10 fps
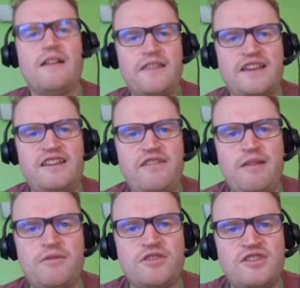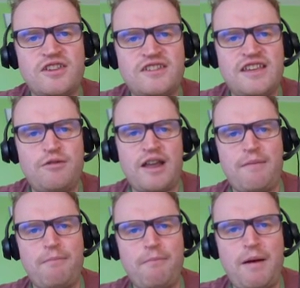Thank you very much. See you
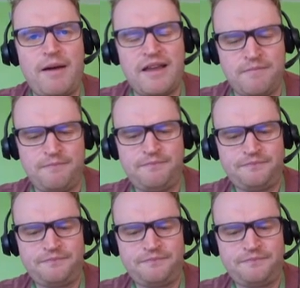again. Bye-bye.